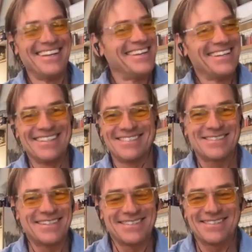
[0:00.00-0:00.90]

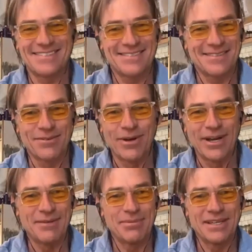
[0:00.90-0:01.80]
It's the way
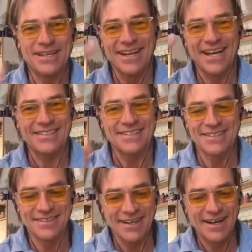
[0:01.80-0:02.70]
to be connected.
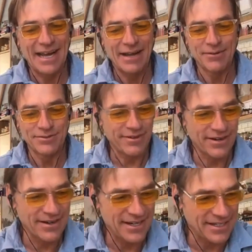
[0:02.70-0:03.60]
I was
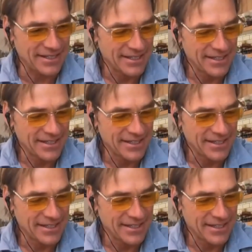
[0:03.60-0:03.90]
very,